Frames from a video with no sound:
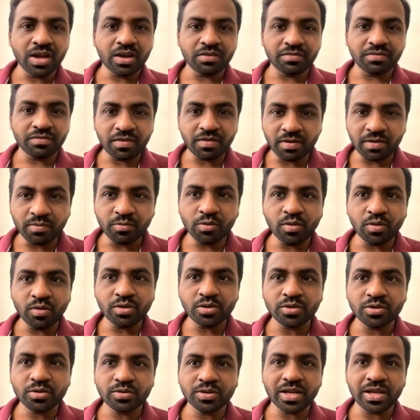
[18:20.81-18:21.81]
We will move on
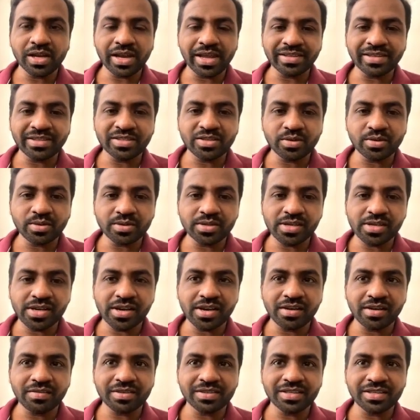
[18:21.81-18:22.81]
to the next question
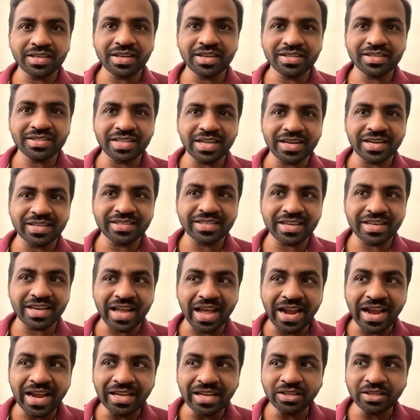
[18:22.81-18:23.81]
in our series, that is the
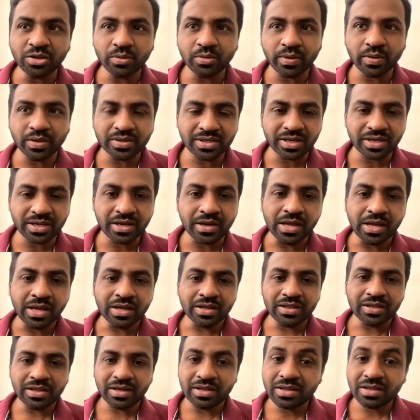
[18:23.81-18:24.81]
9th question.
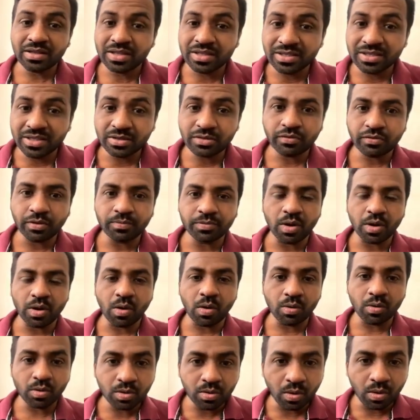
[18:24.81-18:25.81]
This is from the
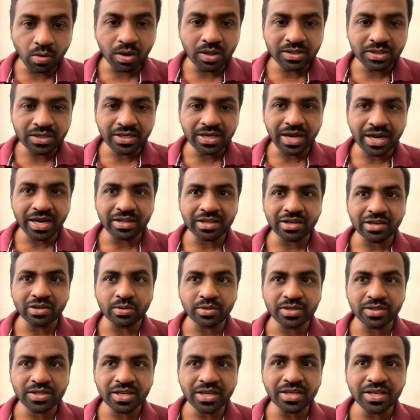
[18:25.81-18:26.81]
oncology, and the
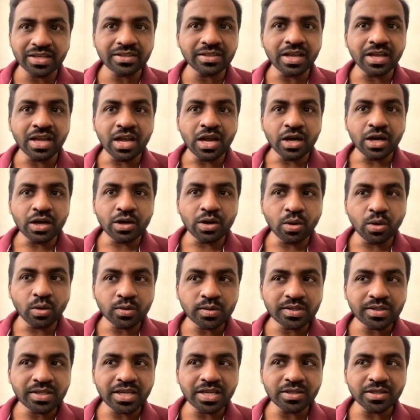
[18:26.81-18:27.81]
question is,
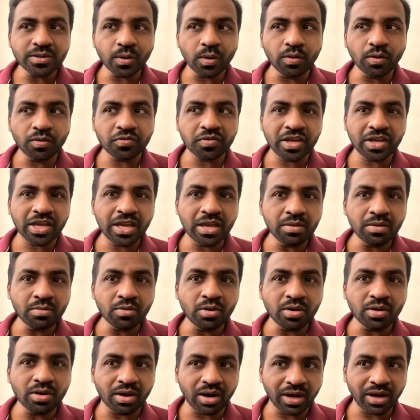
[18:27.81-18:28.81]
dosage of
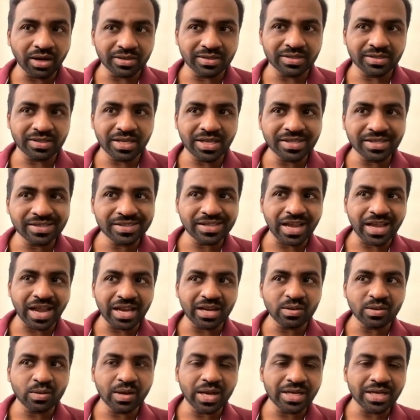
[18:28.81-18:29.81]
chemo drugs is
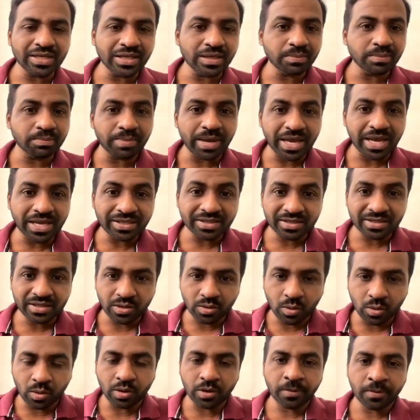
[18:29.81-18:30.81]
calculated based
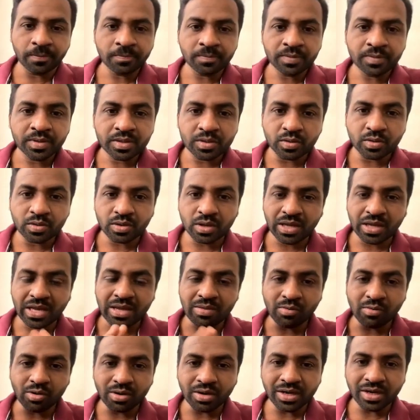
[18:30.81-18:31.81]
on. So the
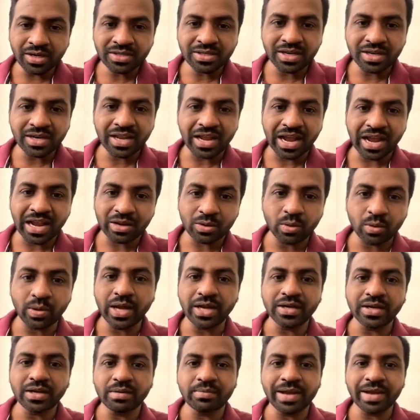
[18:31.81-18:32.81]
chemo drugs are
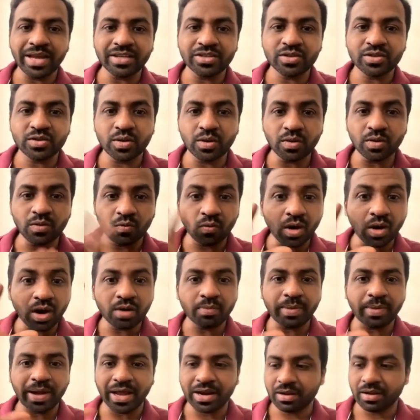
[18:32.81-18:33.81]
calculated based on what
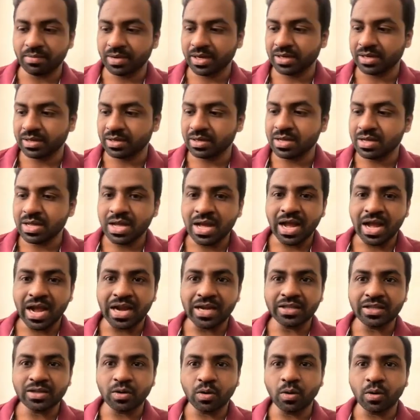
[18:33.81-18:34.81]
parameter?
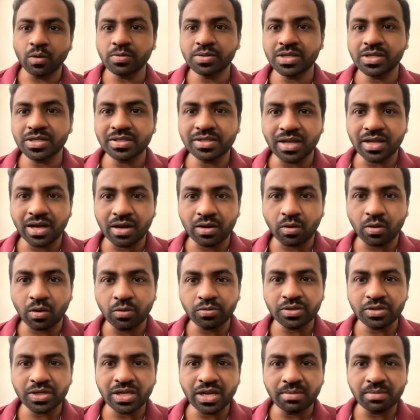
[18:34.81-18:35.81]
And the options are
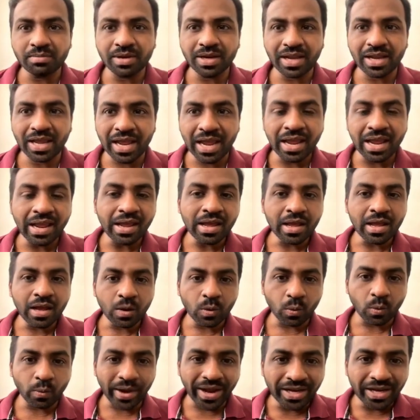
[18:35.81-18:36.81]
option number A,
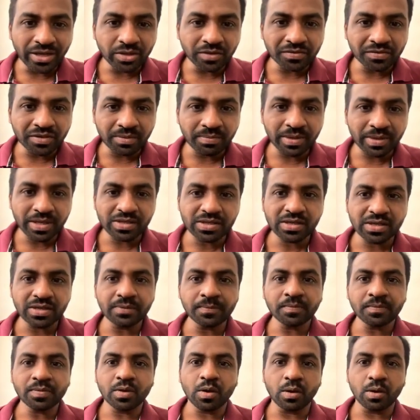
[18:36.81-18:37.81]
weight of the patient,
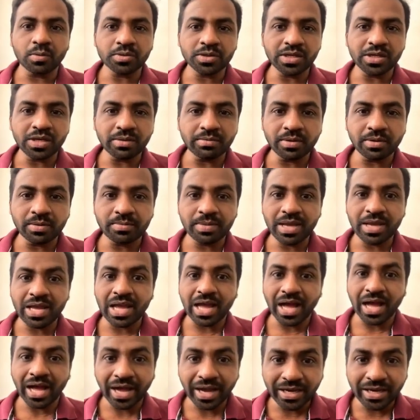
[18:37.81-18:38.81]
option number B,
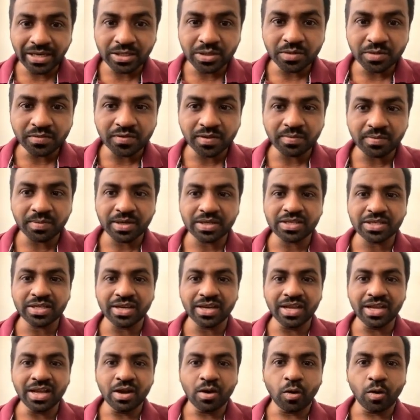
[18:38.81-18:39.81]
height of the patient,
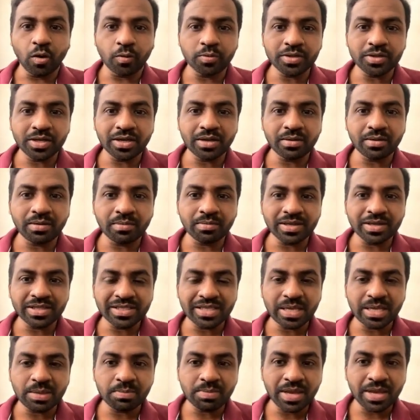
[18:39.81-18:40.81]
option number
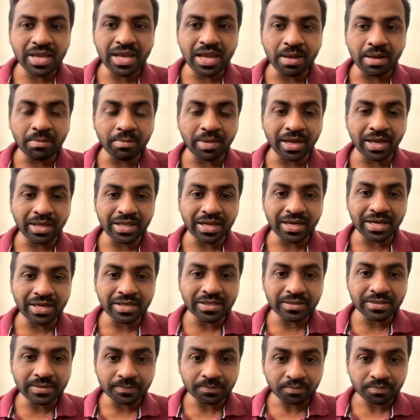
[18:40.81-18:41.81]
C, BMI, that
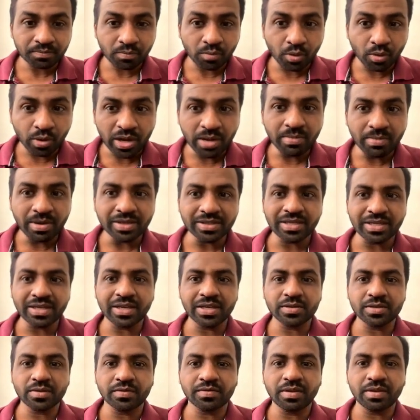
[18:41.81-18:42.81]
is body mass
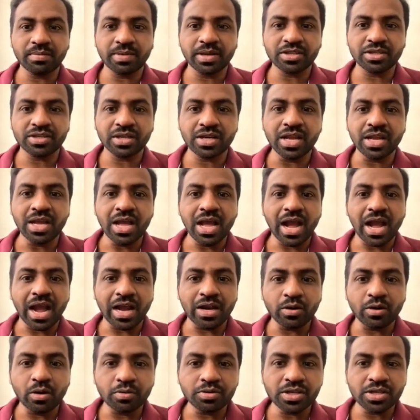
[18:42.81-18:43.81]
index of the patient, and
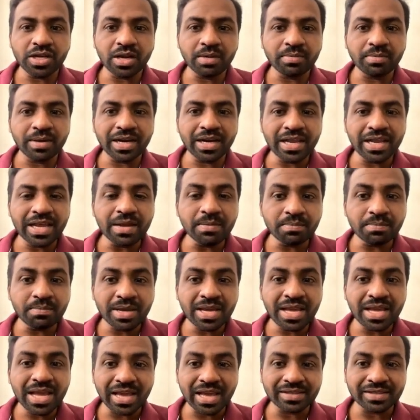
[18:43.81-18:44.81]
option number D,
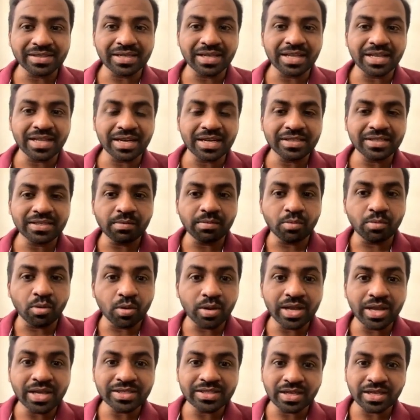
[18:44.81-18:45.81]
BSA, that is the
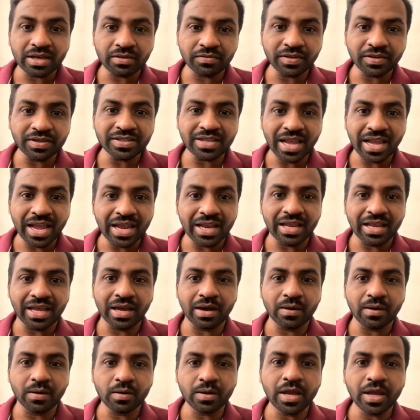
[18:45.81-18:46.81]
body surface area.
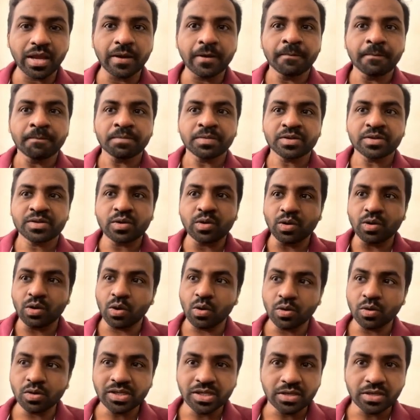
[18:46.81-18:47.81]
Okay, so
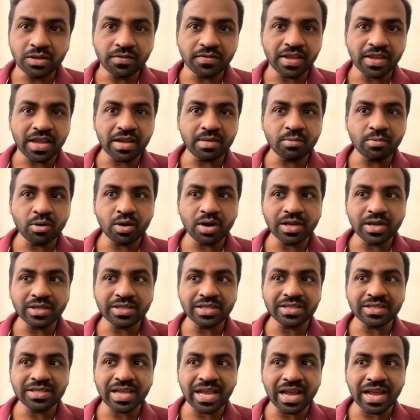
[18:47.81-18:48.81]
dosage of chemo drugs
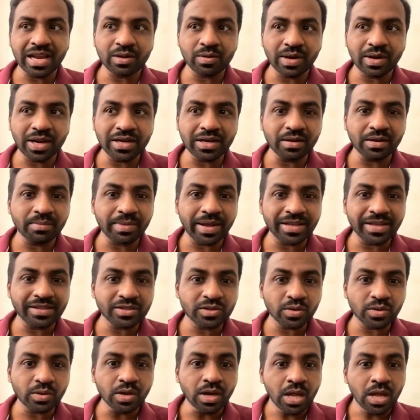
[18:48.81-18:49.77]
is calculated based on